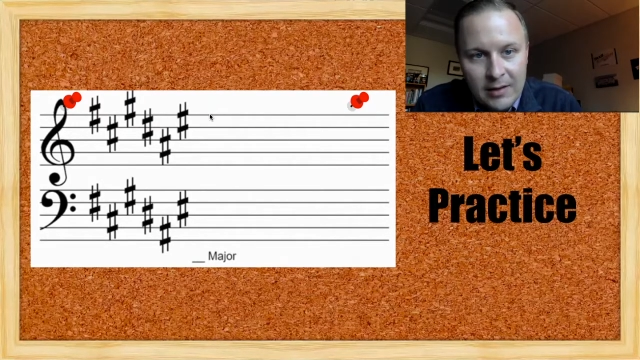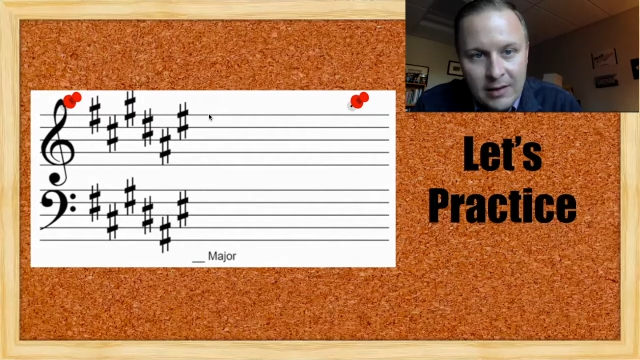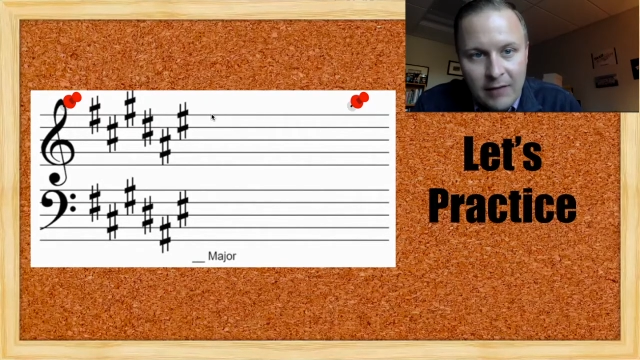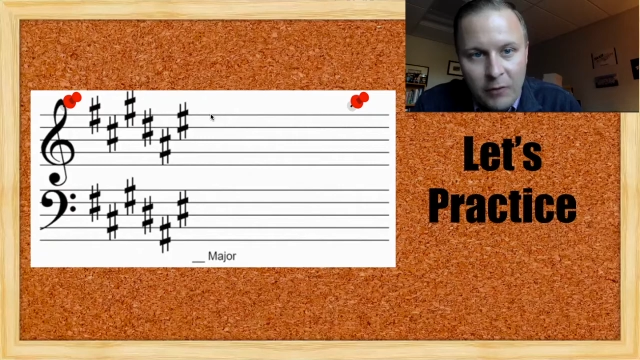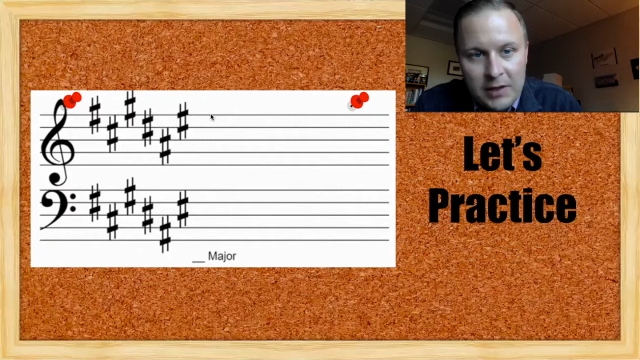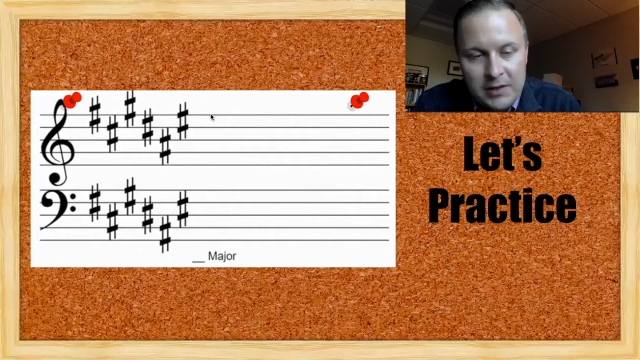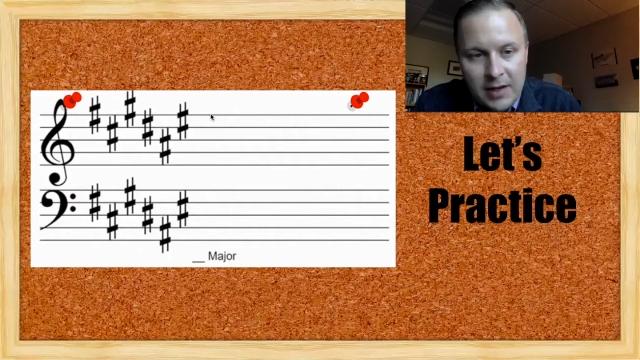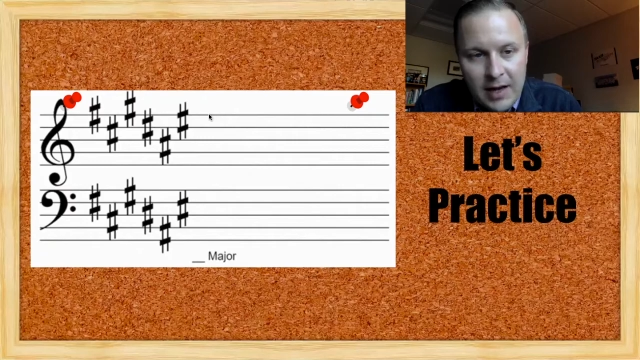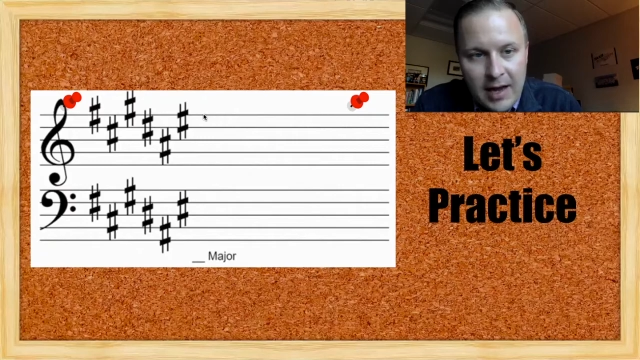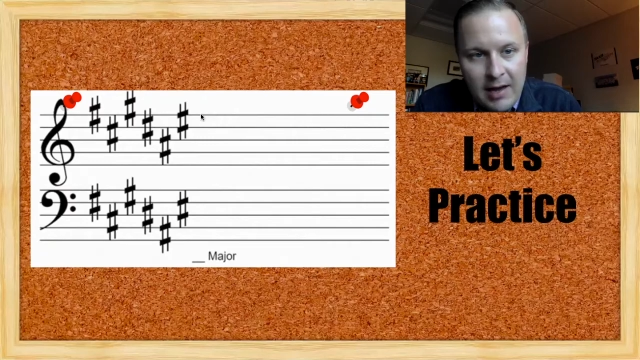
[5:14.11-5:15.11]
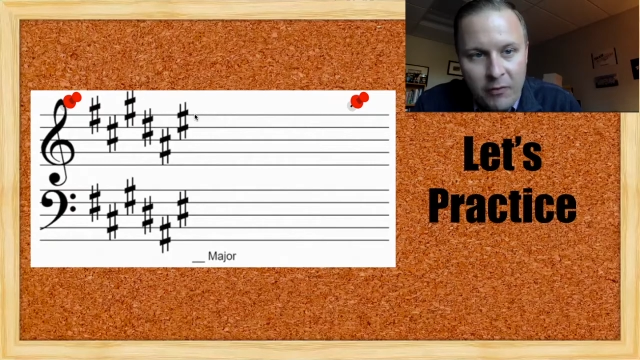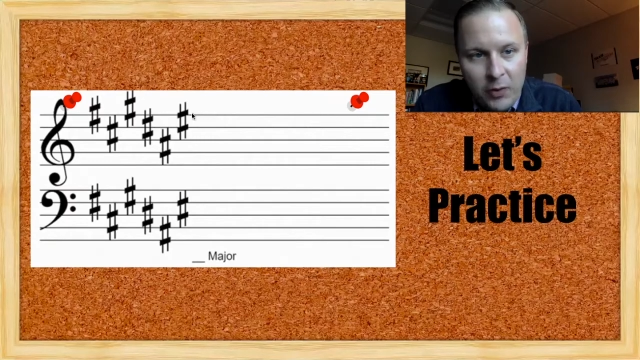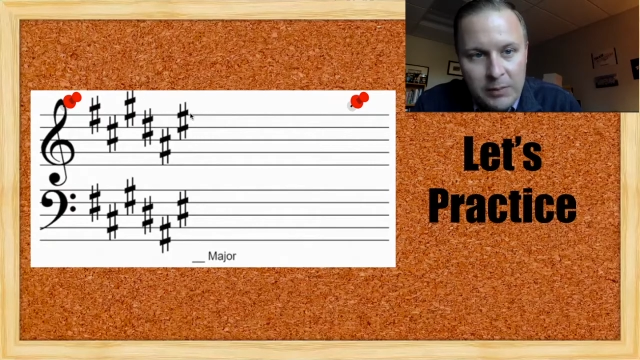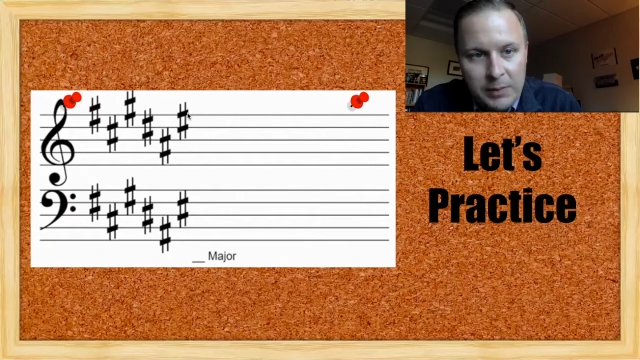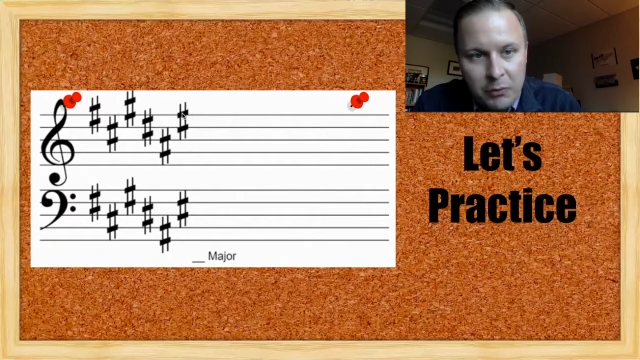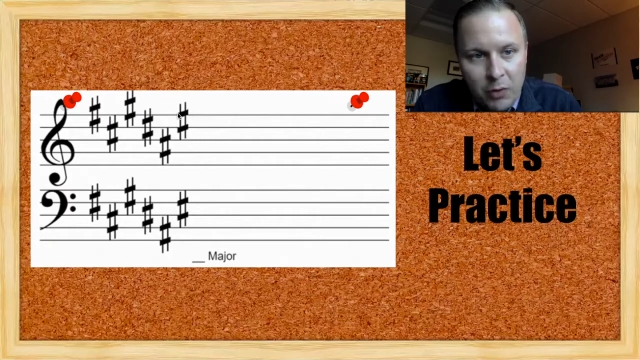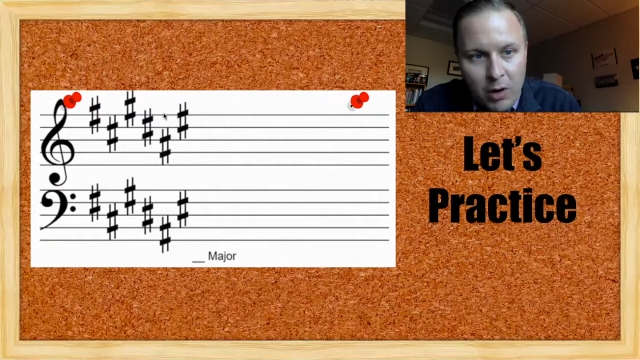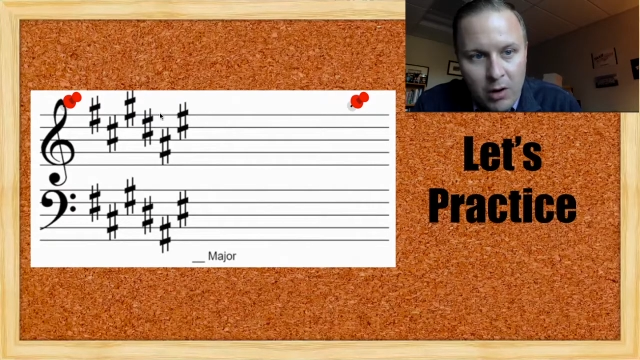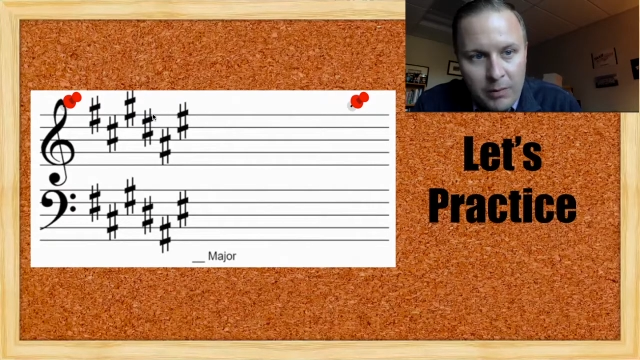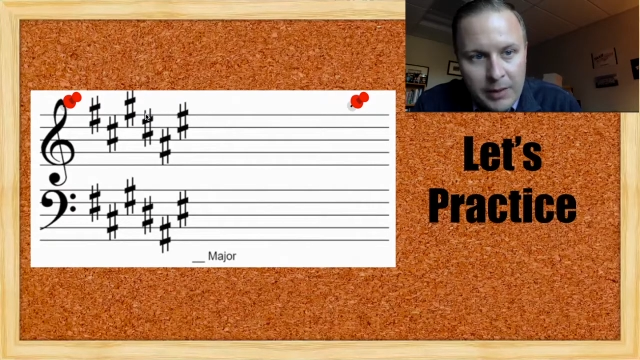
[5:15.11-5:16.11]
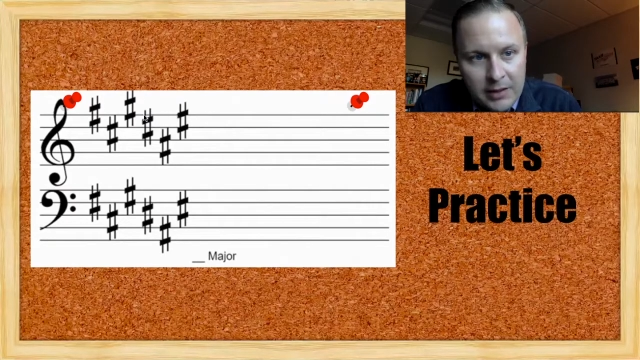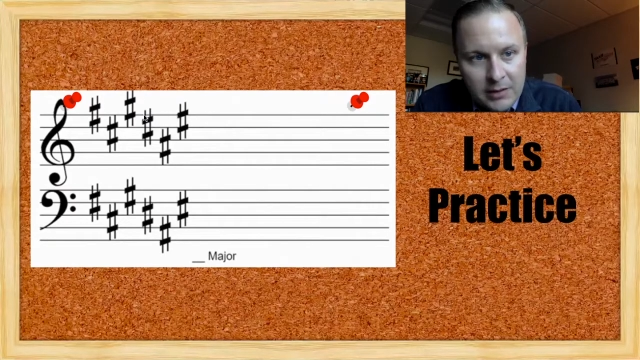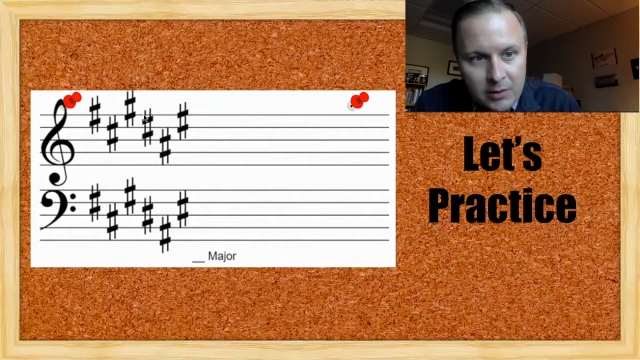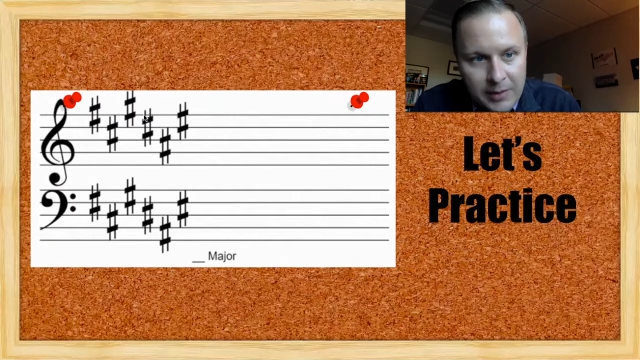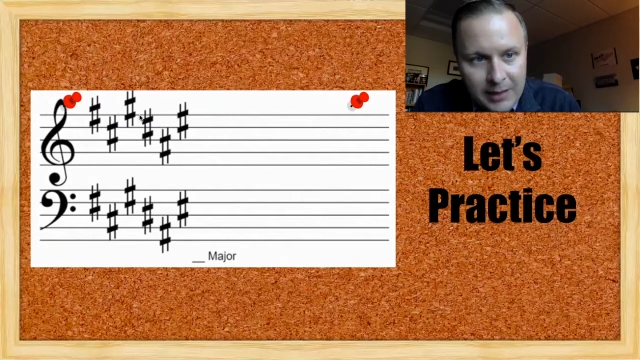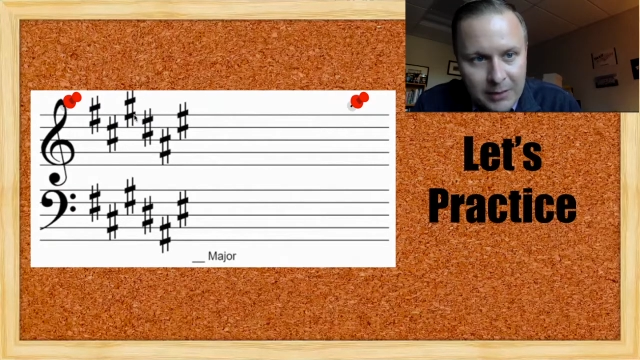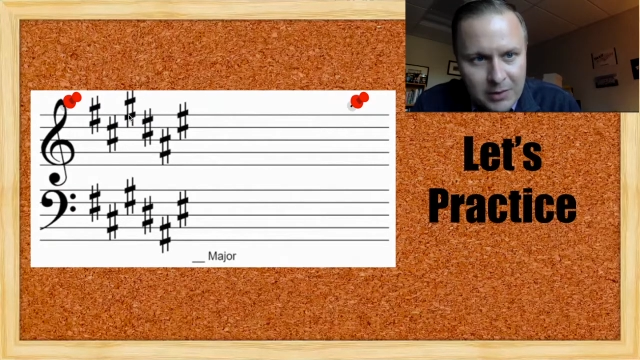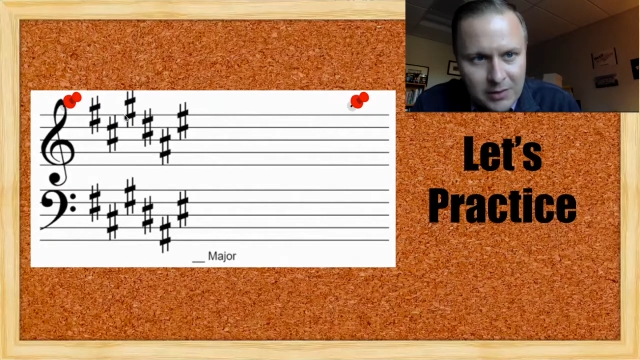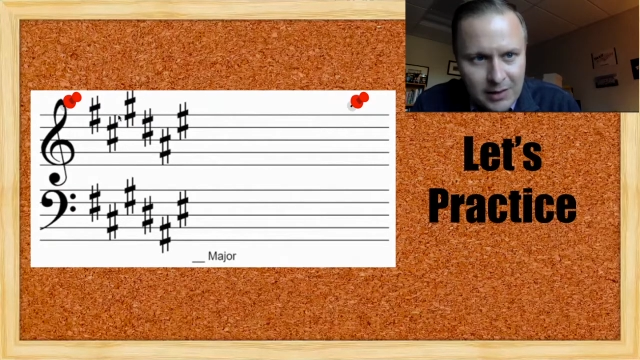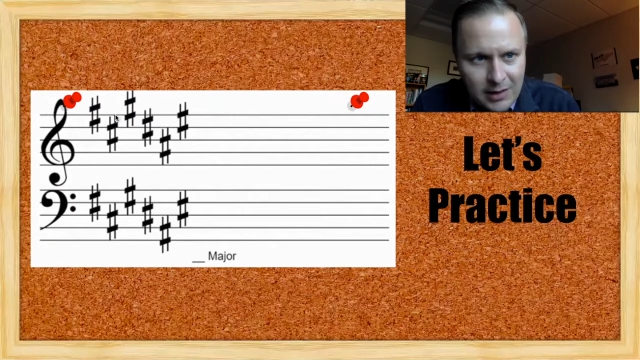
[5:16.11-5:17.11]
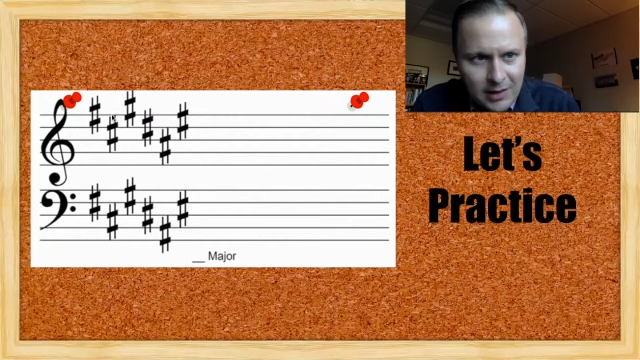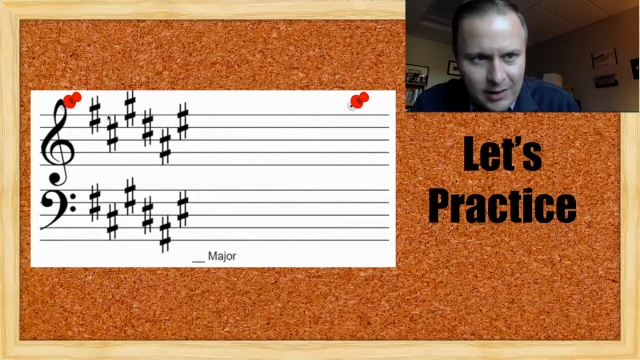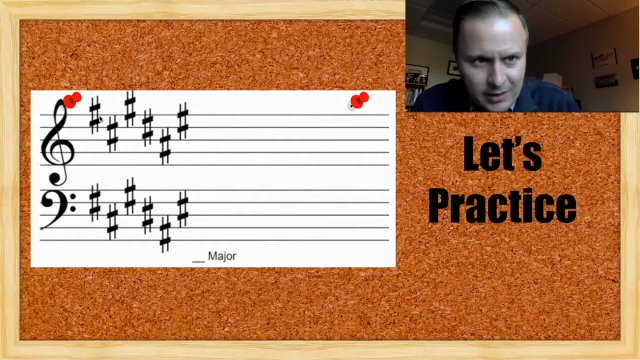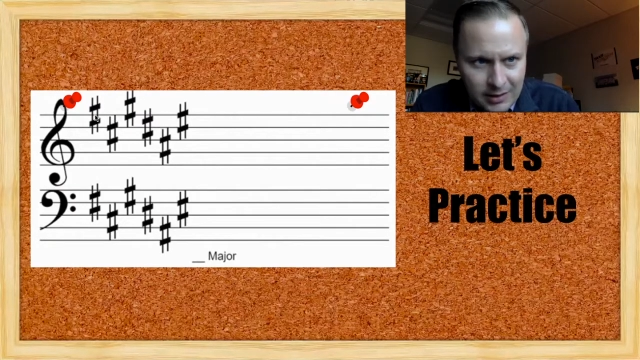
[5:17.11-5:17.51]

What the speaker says: If we said F, we'd be wrong because look back what's on that line.